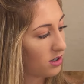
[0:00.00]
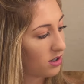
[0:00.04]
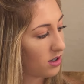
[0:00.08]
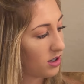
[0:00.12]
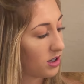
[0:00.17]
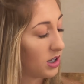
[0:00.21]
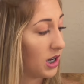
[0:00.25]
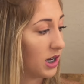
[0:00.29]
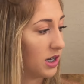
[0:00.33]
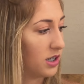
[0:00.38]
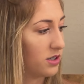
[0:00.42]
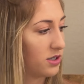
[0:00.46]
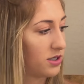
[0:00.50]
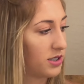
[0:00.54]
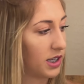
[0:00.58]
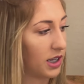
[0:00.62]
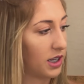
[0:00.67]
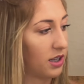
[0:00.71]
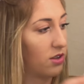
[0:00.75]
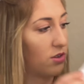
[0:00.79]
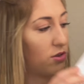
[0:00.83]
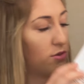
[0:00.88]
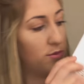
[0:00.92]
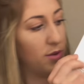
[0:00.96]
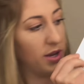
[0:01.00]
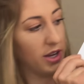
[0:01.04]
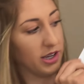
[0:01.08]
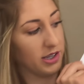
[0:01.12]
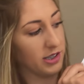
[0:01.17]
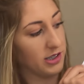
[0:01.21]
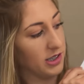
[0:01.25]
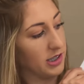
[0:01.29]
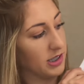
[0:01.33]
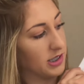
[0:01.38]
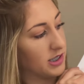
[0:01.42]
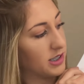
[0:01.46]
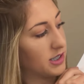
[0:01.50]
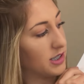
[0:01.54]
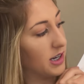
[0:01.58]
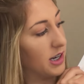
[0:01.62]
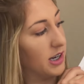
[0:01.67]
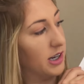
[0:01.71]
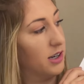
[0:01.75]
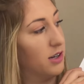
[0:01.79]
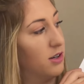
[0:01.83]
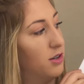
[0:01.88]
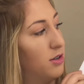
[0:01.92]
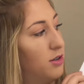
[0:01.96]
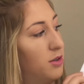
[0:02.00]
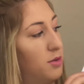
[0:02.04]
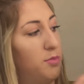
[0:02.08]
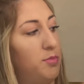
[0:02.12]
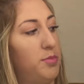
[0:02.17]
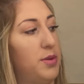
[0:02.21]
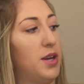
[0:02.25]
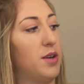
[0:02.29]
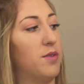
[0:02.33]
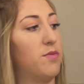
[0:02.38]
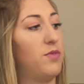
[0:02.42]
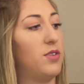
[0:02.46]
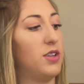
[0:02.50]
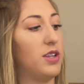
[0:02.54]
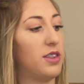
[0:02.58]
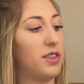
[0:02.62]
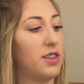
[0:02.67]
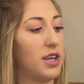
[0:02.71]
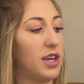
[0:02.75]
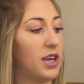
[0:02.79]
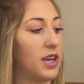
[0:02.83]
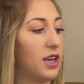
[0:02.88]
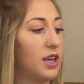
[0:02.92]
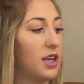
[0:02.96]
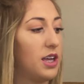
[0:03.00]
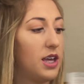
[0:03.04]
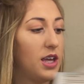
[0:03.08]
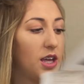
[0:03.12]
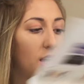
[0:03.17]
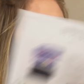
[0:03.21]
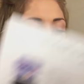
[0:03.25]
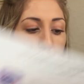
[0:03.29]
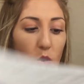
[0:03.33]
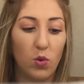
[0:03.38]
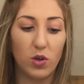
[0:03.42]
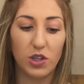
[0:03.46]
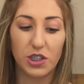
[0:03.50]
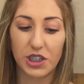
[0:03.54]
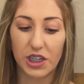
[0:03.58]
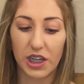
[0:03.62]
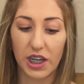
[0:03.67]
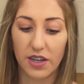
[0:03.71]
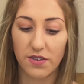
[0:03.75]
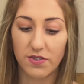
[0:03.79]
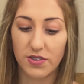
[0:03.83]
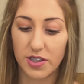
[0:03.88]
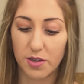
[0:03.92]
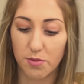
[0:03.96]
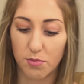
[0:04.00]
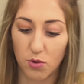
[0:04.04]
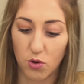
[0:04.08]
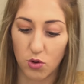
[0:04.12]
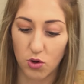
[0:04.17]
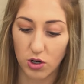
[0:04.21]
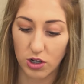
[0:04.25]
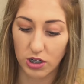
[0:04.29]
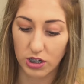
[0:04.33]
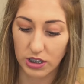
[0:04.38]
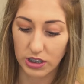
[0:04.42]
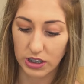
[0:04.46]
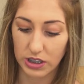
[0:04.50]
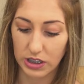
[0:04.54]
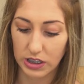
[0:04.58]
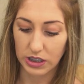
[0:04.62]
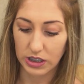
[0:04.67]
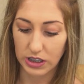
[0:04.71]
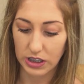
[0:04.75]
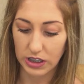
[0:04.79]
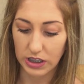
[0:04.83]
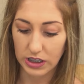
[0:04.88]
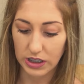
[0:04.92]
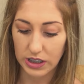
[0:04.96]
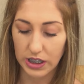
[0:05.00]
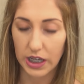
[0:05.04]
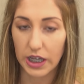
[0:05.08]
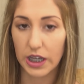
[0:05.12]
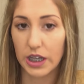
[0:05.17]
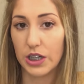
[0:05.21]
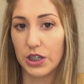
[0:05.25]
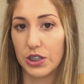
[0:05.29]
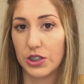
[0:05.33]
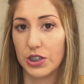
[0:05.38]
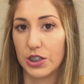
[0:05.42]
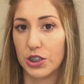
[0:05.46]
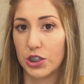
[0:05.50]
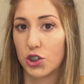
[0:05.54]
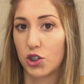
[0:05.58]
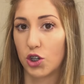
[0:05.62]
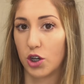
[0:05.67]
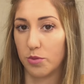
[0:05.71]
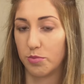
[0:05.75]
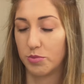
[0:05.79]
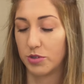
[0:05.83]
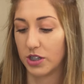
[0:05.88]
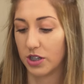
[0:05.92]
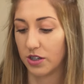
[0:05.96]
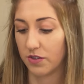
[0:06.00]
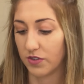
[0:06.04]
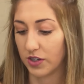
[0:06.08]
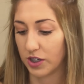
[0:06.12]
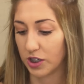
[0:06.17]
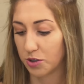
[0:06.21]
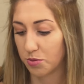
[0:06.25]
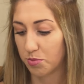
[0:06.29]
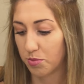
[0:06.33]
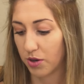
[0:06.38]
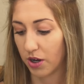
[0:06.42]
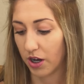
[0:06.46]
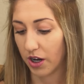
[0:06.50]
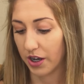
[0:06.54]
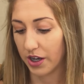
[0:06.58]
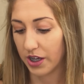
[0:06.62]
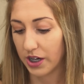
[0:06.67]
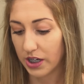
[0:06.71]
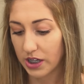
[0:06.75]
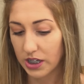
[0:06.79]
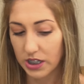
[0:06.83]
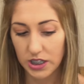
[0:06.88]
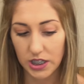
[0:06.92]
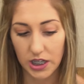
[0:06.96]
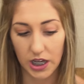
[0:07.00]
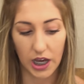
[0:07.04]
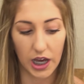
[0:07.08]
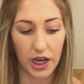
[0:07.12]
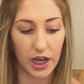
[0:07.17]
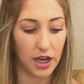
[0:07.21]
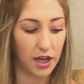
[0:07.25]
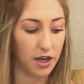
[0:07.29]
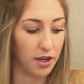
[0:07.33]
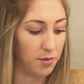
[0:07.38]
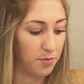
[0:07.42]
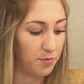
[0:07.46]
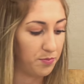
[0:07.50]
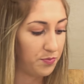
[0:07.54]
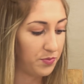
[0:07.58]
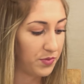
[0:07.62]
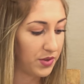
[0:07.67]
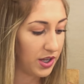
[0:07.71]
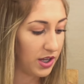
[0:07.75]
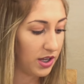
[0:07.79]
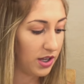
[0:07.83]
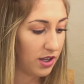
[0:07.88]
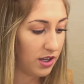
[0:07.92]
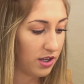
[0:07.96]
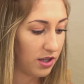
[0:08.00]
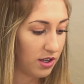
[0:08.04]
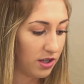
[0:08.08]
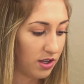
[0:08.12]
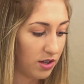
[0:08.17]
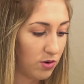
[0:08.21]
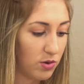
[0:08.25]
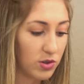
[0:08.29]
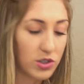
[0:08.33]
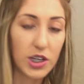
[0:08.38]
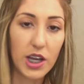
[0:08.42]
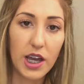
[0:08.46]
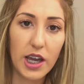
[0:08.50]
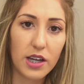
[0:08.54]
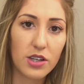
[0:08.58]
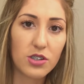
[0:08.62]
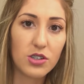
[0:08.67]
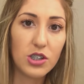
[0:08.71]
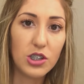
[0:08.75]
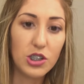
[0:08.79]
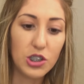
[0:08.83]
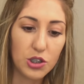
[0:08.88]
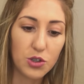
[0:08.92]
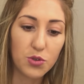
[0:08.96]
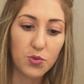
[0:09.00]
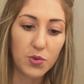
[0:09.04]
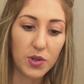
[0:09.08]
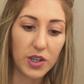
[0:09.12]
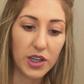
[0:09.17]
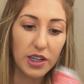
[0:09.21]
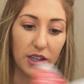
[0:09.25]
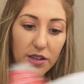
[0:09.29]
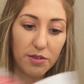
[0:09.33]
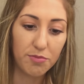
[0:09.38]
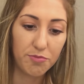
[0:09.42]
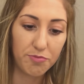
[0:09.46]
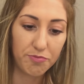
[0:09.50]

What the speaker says: just like a little magazine style pamphlet thing, which gives a more detailed description of each product. Which I actually do read.